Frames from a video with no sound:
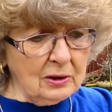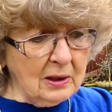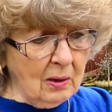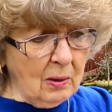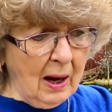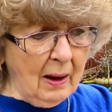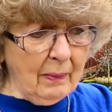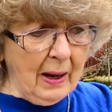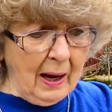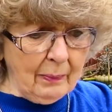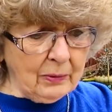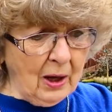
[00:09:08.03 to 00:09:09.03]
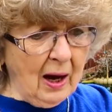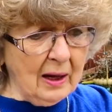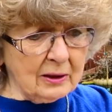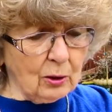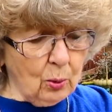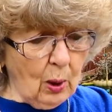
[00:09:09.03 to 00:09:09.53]
I'm
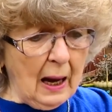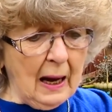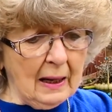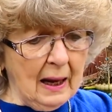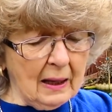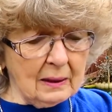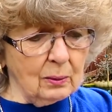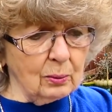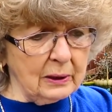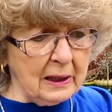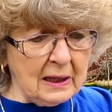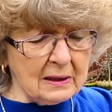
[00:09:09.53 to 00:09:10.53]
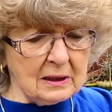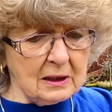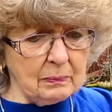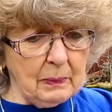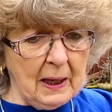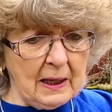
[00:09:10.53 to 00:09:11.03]
not quite, I don't guess,
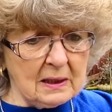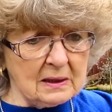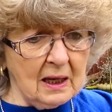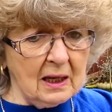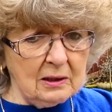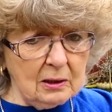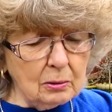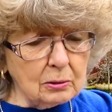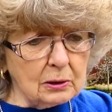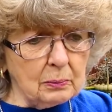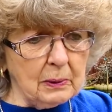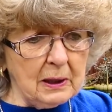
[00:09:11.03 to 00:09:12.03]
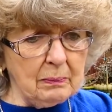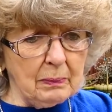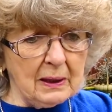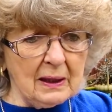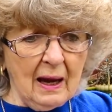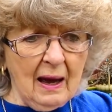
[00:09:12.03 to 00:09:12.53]
as bad as I used to be,
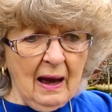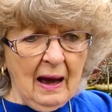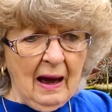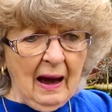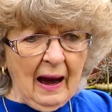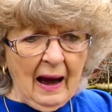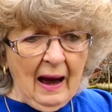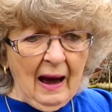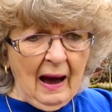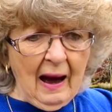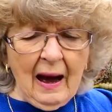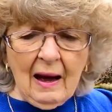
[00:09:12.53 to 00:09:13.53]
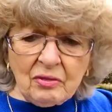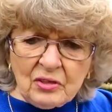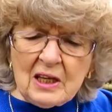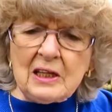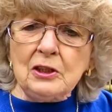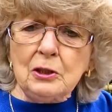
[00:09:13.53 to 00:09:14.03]
but I
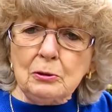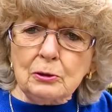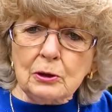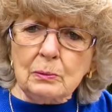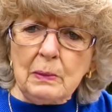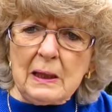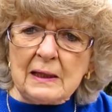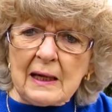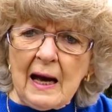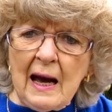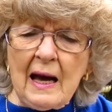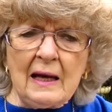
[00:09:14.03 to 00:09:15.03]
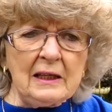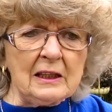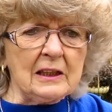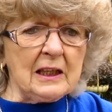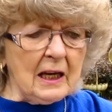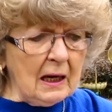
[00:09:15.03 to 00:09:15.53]
think you should be kind
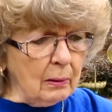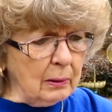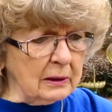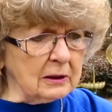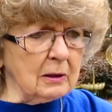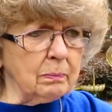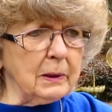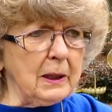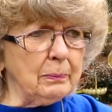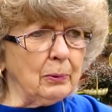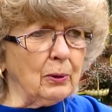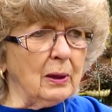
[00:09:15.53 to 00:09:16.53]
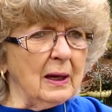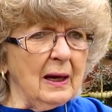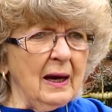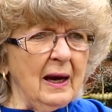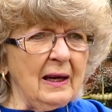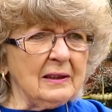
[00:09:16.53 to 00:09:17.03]
and caring to people
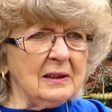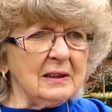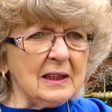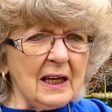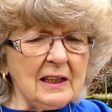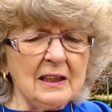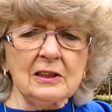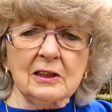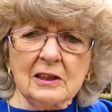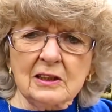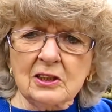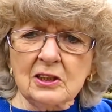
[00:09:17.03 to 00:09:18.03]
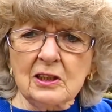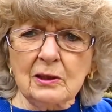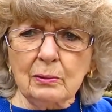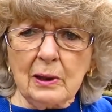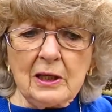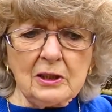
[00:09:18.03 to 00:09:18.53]
and take in
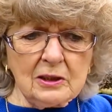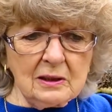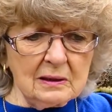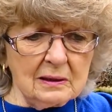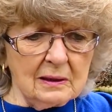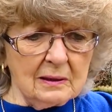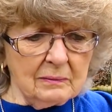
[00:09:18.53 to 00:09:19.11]
consideration